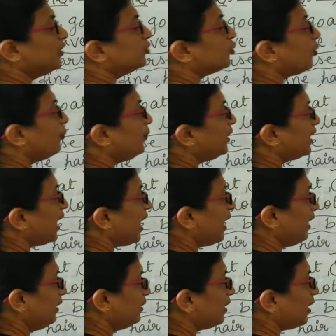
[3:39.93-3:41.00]
So
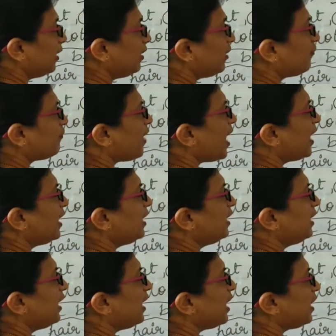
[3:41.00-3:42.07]
behind that,
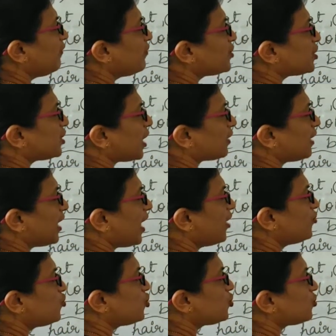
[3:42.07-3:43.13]
fine hair which is
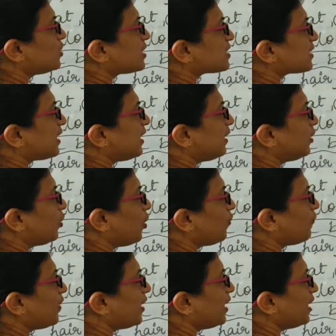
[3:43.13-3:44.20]
attached to the skin
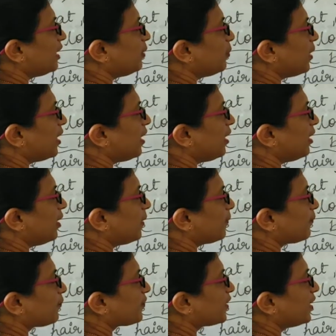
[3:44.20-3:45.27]
of an animal,
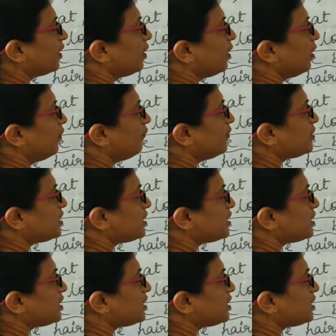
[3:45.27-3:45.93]
the